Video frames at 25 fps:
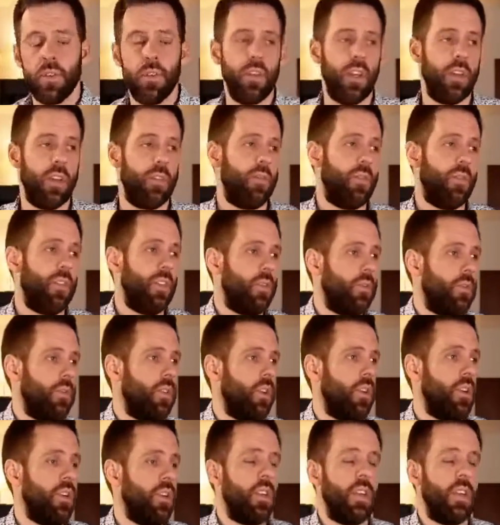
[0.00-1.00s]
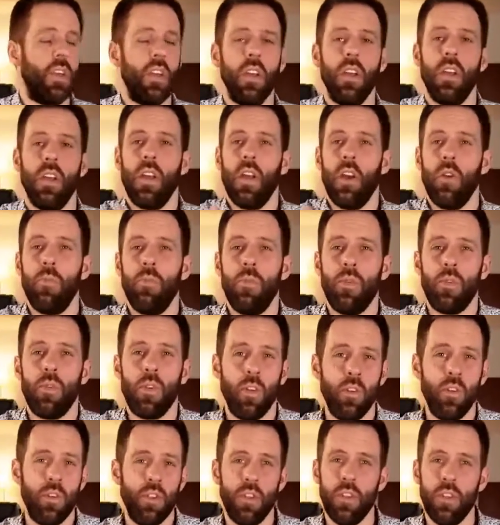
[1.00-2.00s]
You have different
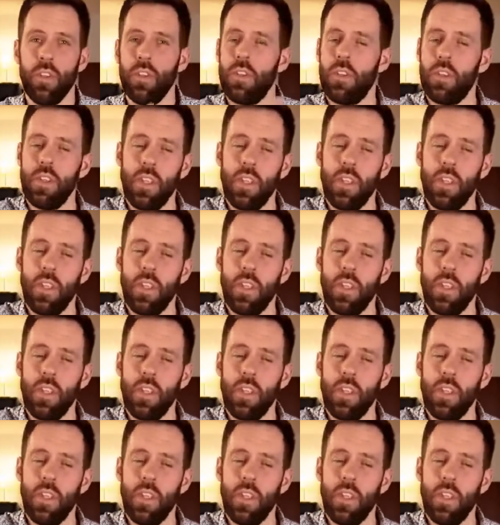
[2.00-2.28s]
approaches,